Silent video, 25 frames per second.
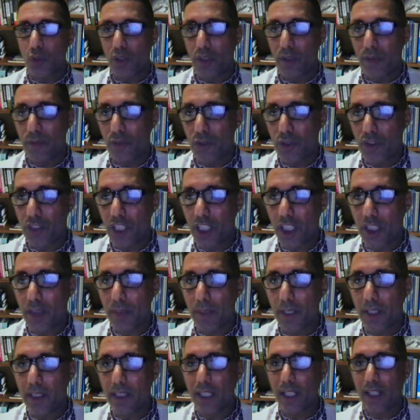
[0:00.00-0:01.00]
for six
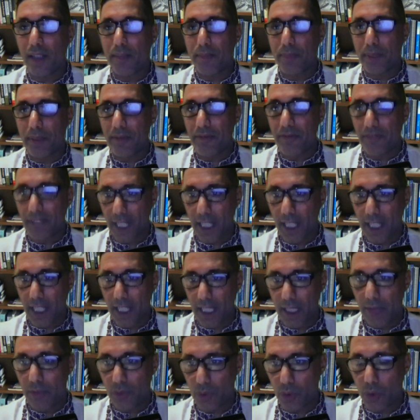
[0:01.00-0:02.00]
months and I've been failing
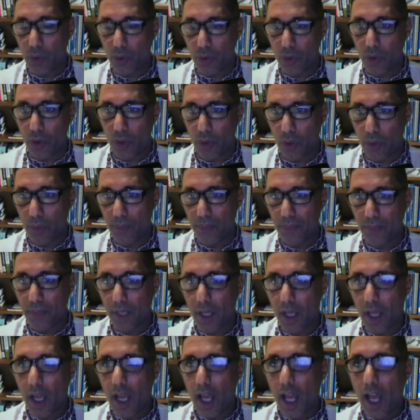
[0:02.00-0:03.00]
for, to do so.
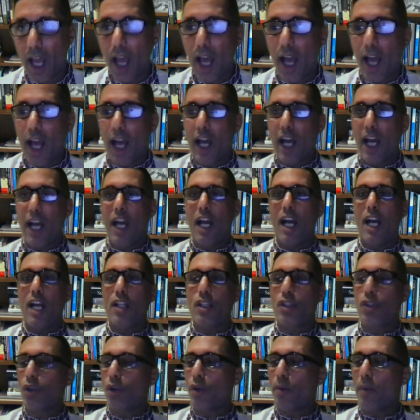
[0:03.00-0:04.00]
Uh,
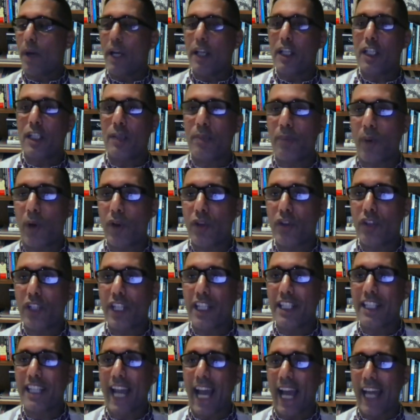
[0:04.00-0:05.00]
so my response
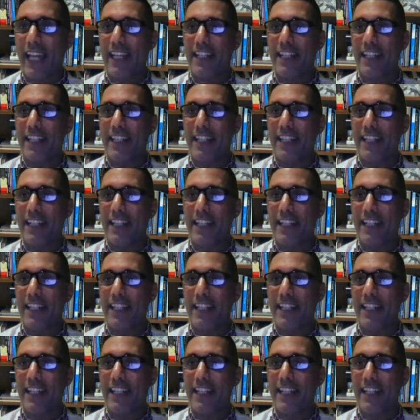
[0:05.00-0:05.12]
is annex